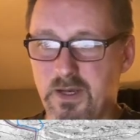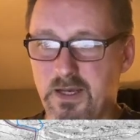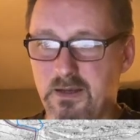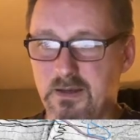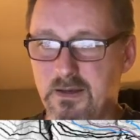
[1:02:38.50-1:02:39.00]

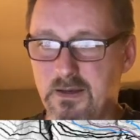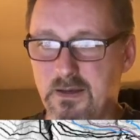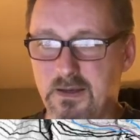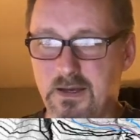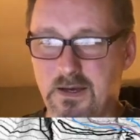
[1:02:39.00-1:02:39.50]
way
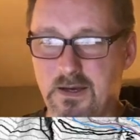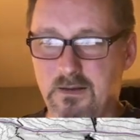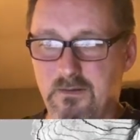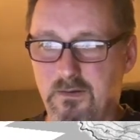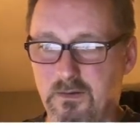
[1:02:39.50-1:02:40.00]

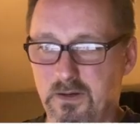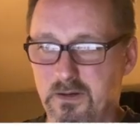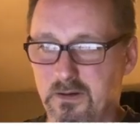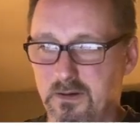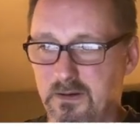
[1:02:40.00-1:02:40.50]
to look
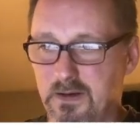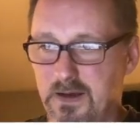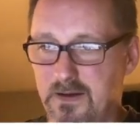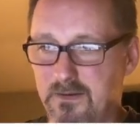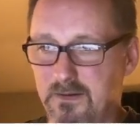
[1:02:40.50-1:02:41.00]

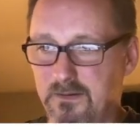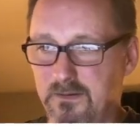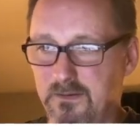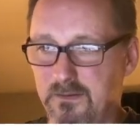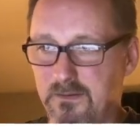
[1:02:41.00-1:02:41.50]
at
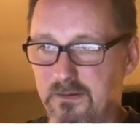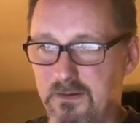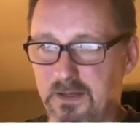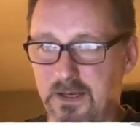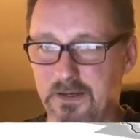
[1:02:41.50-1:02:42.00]
this
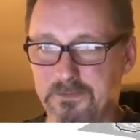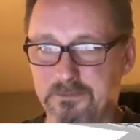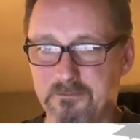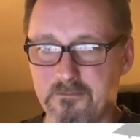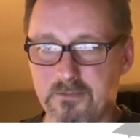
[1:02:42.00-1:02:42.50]
data.
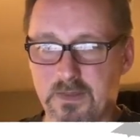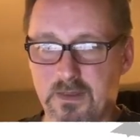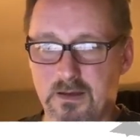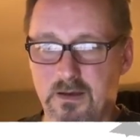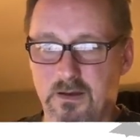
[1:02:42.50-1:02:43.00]

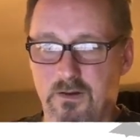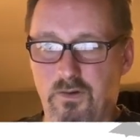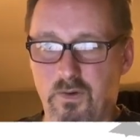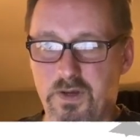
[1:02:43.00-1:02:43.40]
So